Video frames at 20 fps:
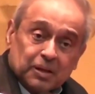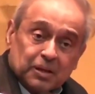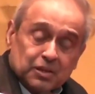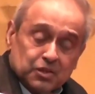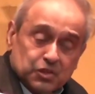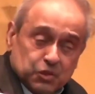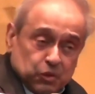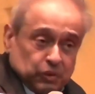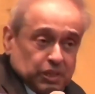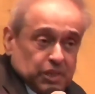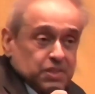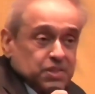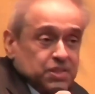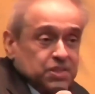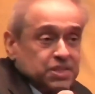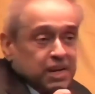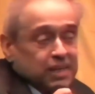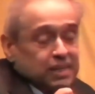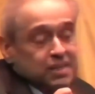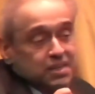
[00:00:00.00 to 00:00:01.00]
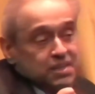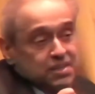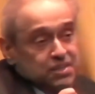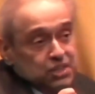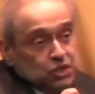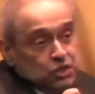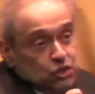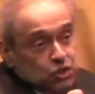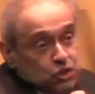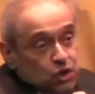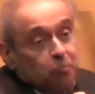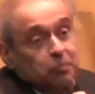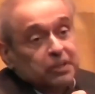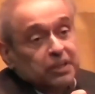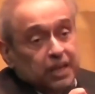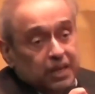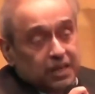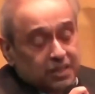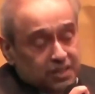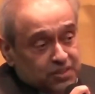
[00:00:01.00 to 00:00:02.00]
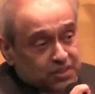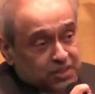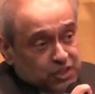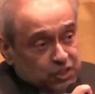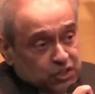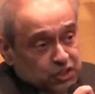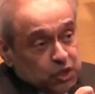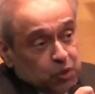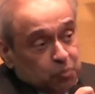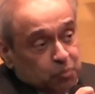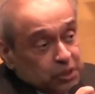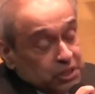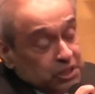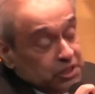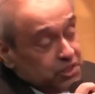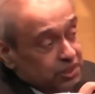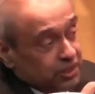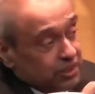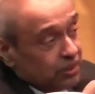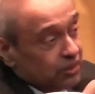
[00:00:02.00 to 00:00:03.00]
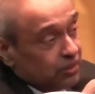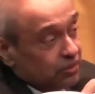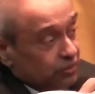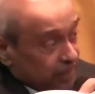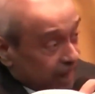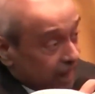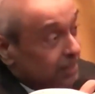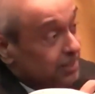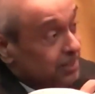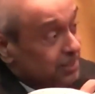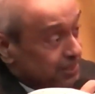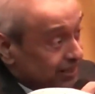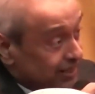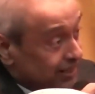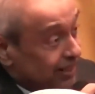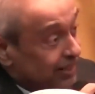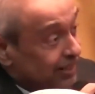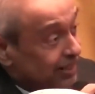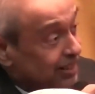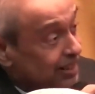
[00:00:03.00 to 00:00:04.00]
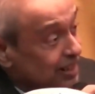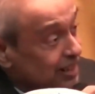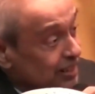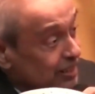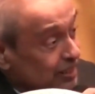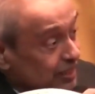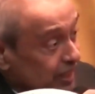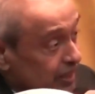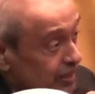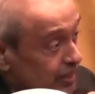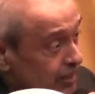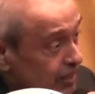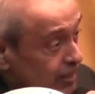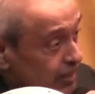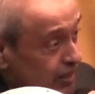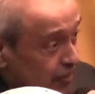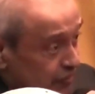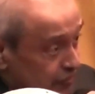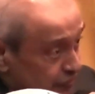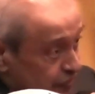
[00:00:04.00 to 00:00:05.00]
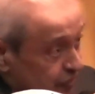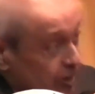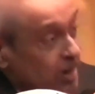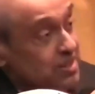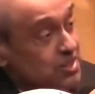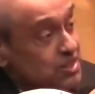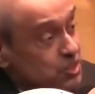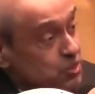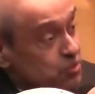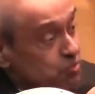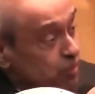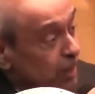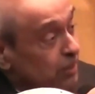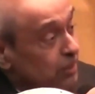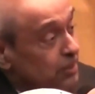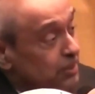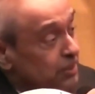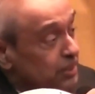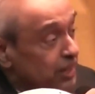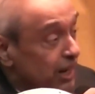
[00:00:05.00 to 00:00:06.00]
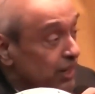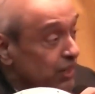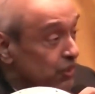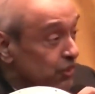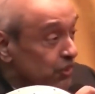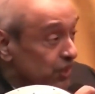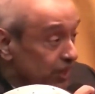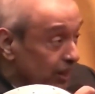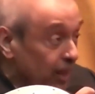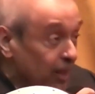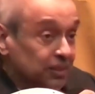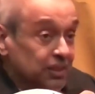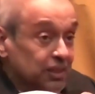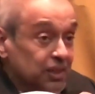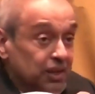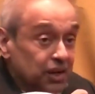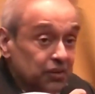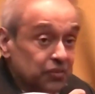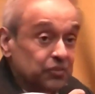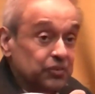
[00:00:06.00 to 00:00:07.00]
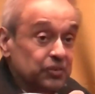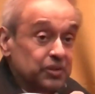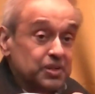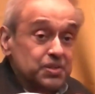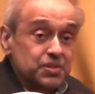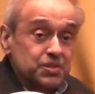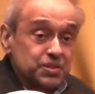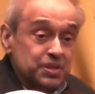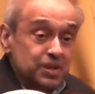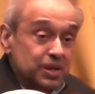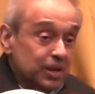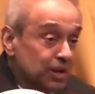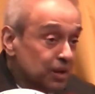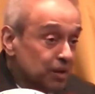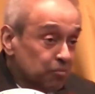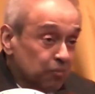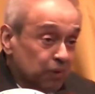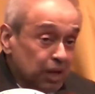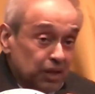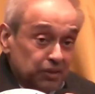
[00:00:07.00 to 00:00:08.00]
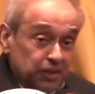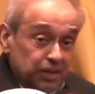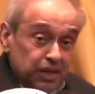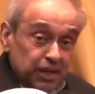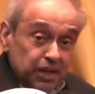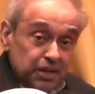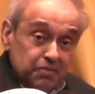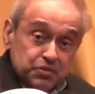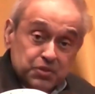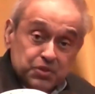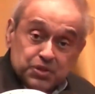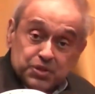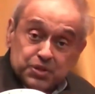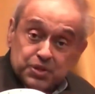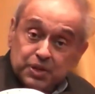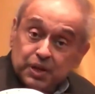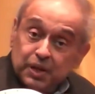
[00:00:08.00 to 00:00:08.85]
So this tendency to dominate is the geopolitical reality that confronts Bangladesh and other countries, Maldives,